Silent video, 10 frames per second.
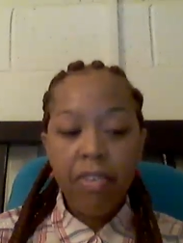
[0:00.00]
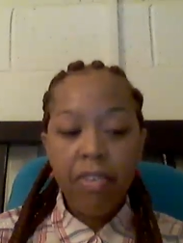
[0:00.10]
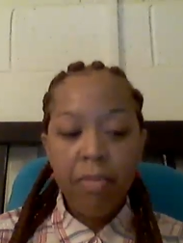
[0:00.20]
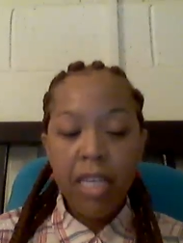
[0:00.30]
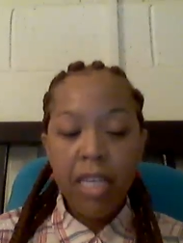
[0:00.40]

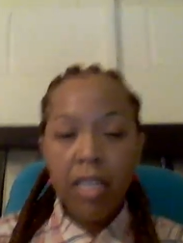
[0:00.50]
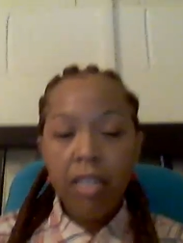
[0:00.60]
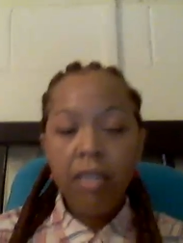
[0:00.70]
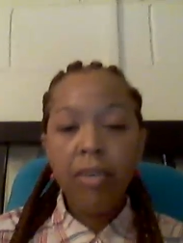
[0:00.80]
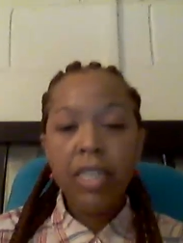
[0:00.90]
For
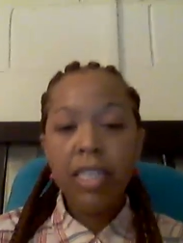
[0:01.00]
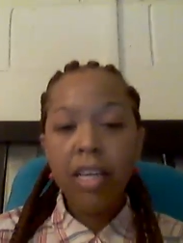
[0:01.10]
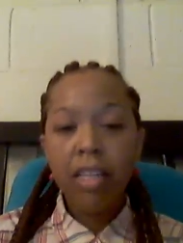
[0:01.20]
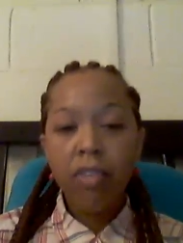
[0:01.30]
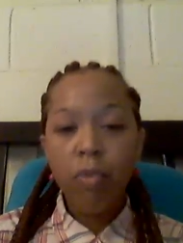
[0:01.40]
me, on a
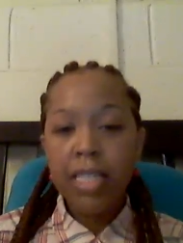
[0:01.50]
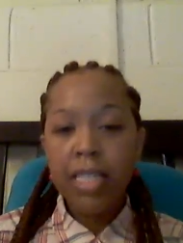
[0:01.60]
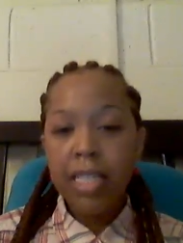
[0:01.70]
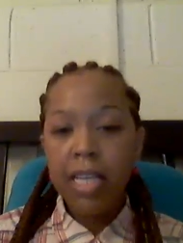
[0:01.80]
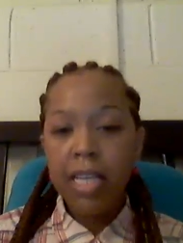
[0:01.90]
scale of
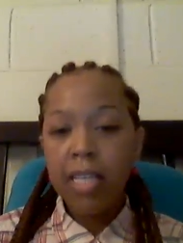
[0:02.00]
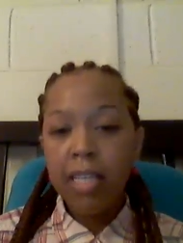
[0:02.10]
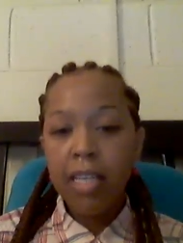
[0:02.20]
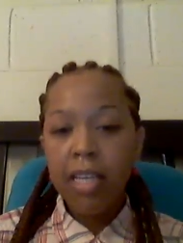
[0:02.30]
1 to 10,